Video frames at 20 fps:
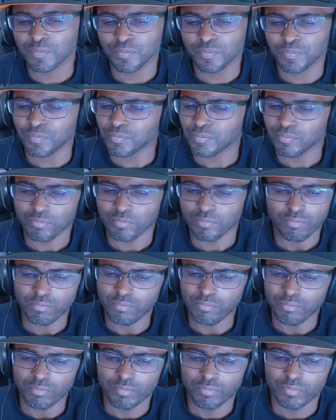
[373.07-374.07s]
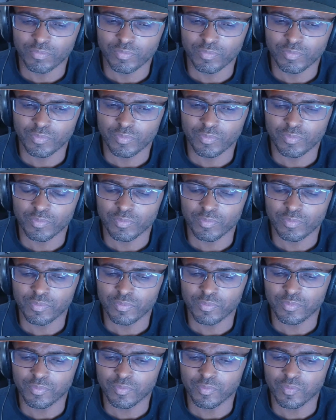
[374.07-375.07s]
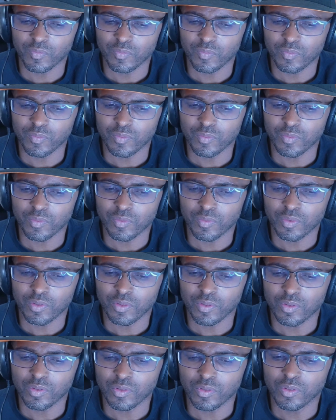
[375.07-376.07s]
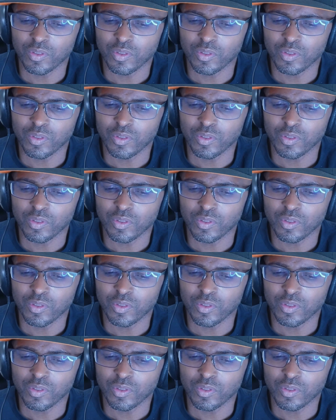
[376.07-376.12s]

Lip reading: Nobody speaks.